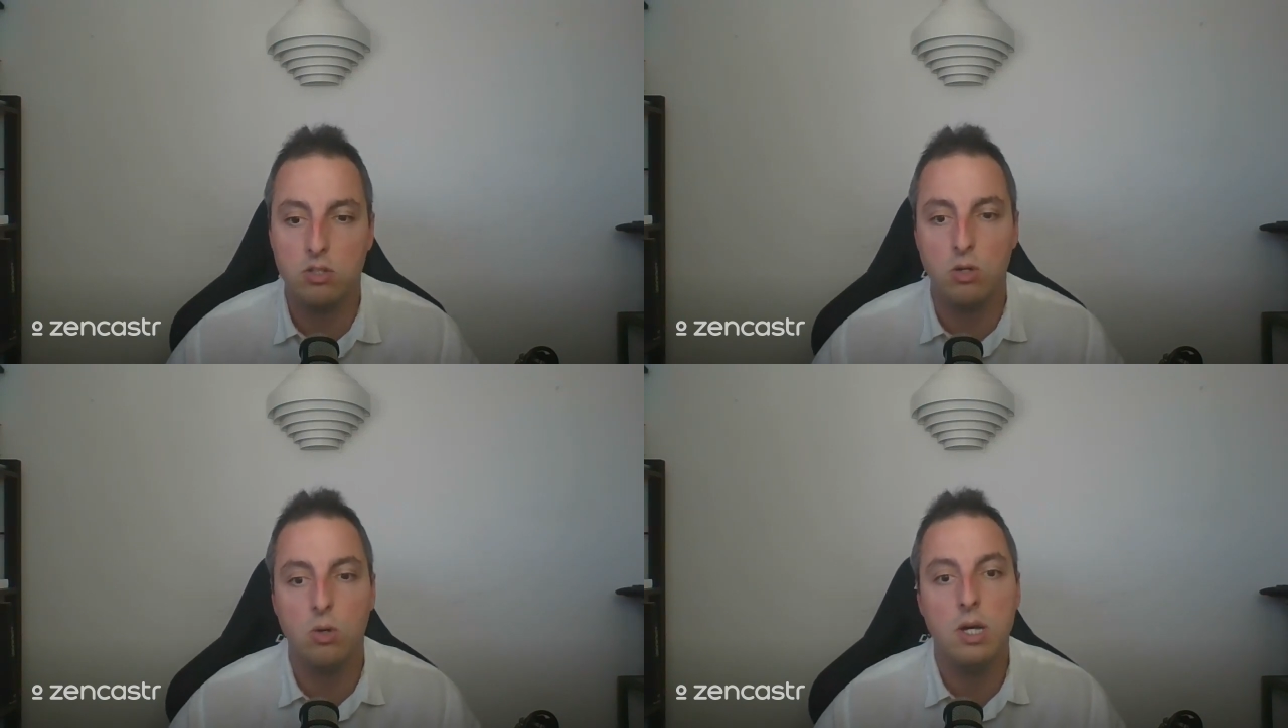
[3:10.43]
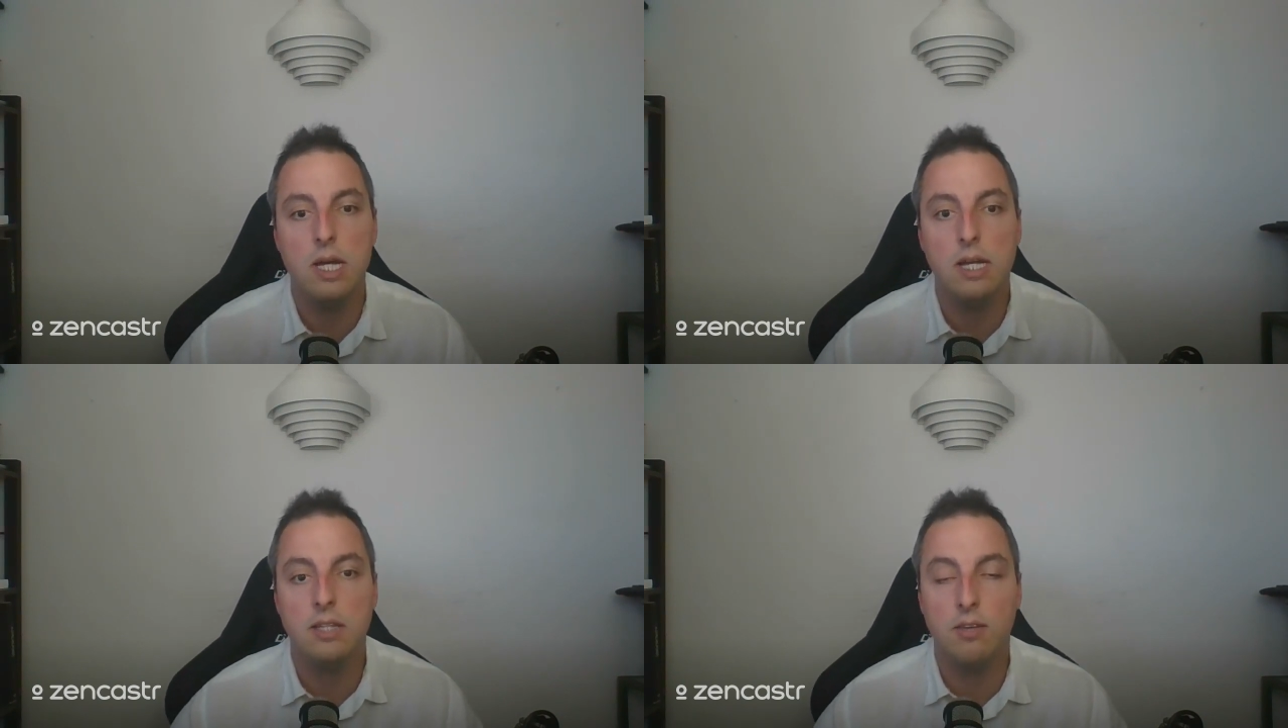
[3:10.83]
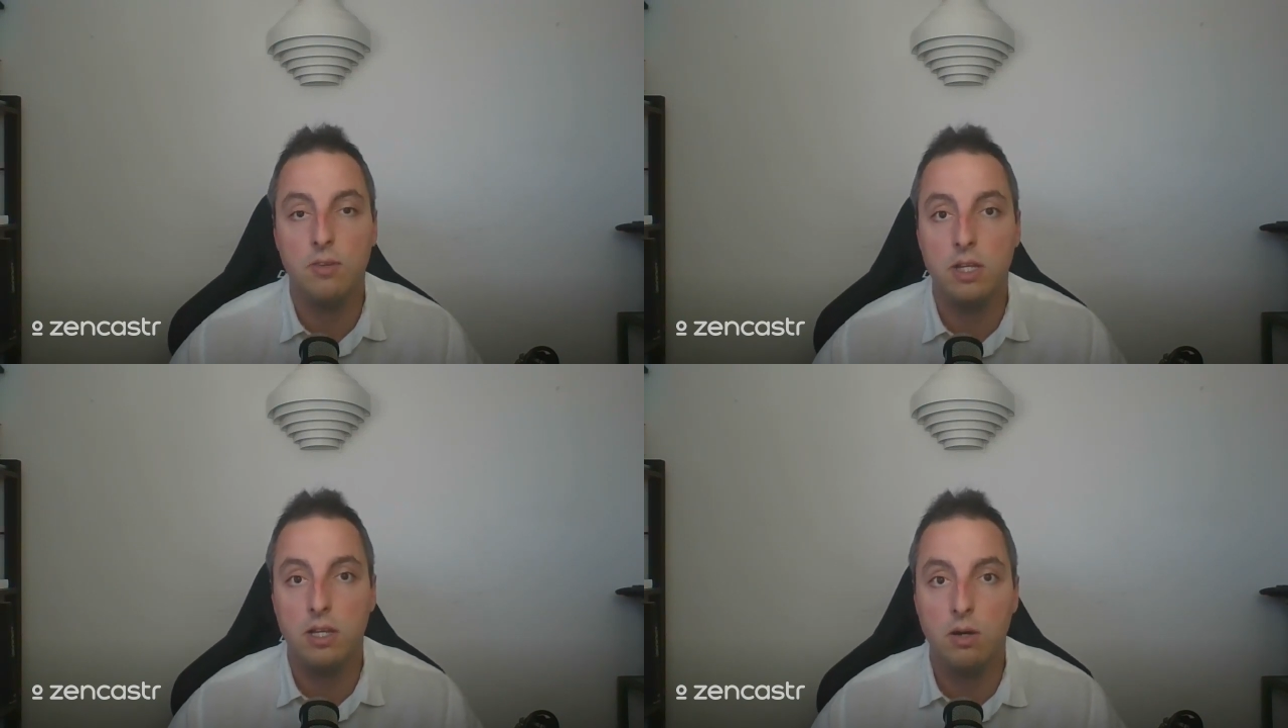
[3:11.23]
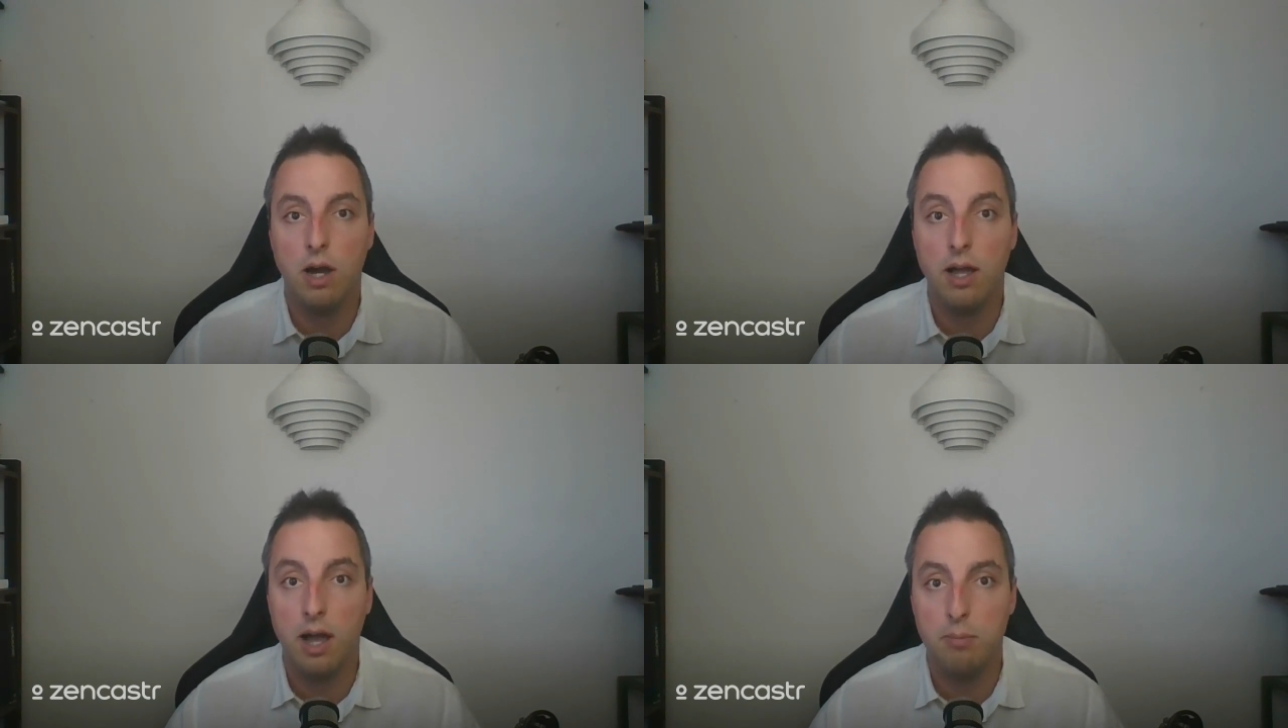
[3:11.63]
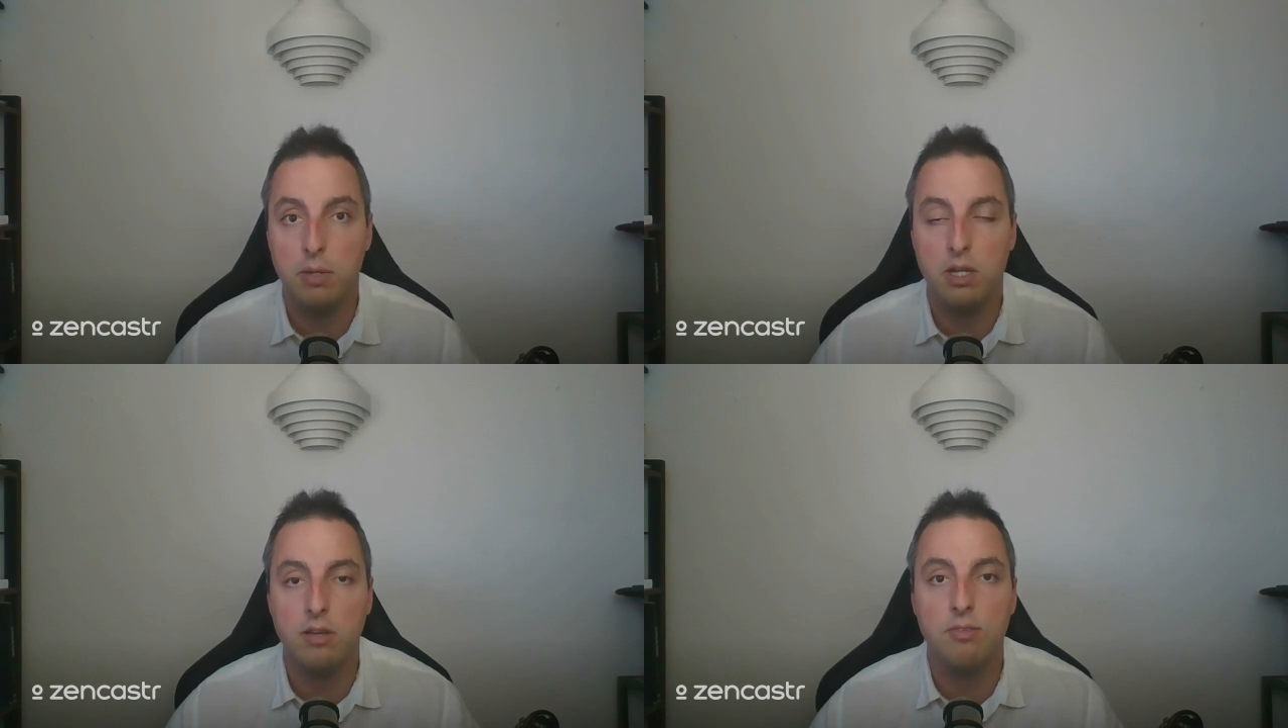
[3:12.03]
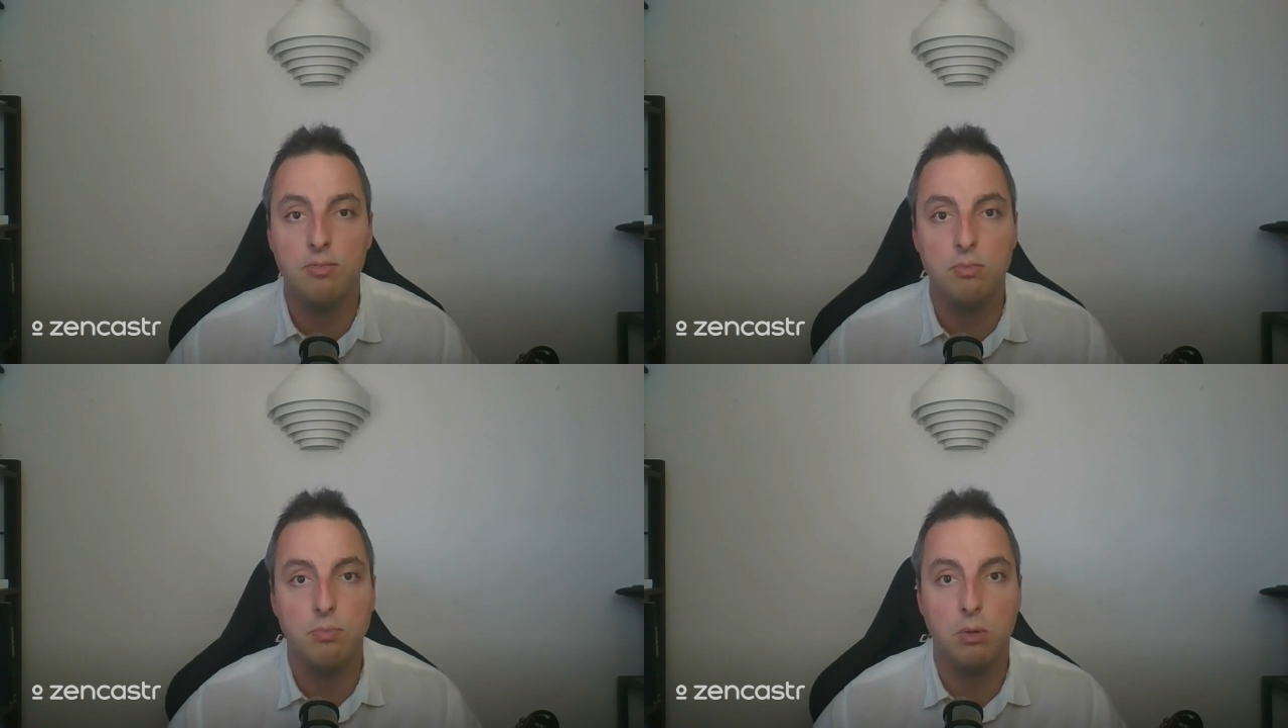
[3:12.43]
So definitely, I believe